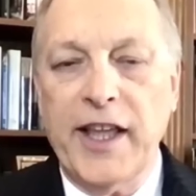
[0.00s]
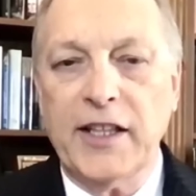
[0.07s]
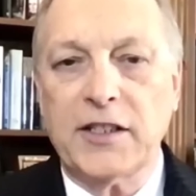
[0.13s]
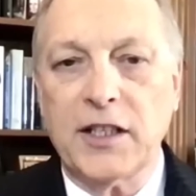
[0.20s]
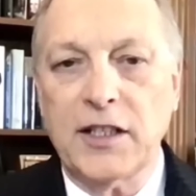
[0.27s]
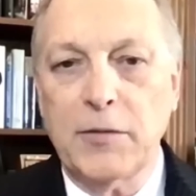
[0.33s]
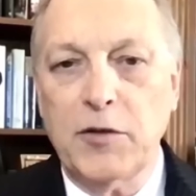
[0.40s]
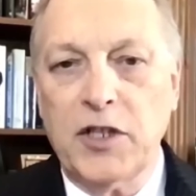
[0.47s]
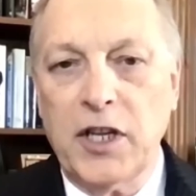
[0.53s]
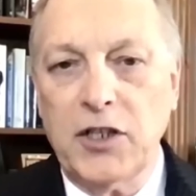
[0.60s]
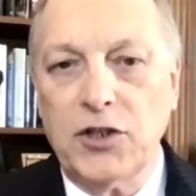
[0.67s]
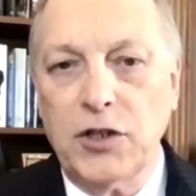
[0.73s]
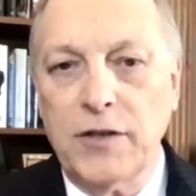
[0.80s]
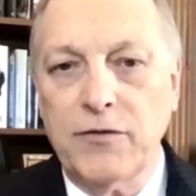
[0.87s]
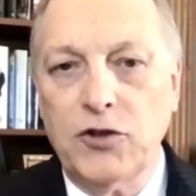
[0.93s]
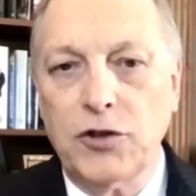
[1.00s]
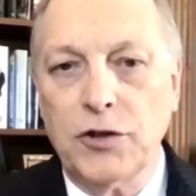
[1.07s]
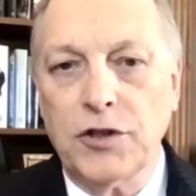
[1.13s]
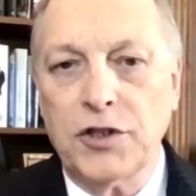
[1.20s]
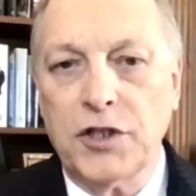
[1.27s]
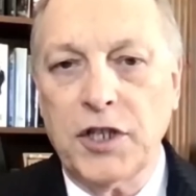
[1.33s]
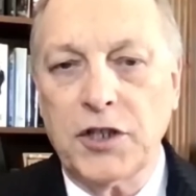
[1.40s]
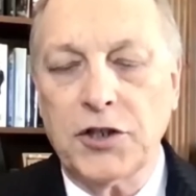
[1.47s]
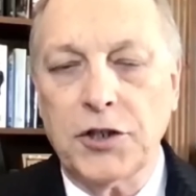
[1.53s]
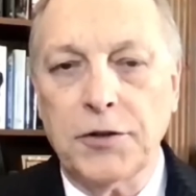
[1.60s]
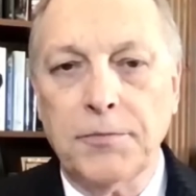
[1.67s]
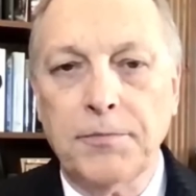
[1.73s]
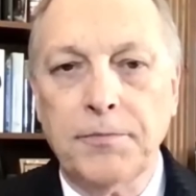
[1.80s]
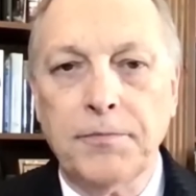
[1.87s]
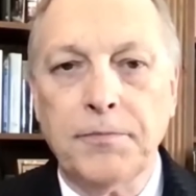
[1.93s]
and that's a limitation of jurisdiction.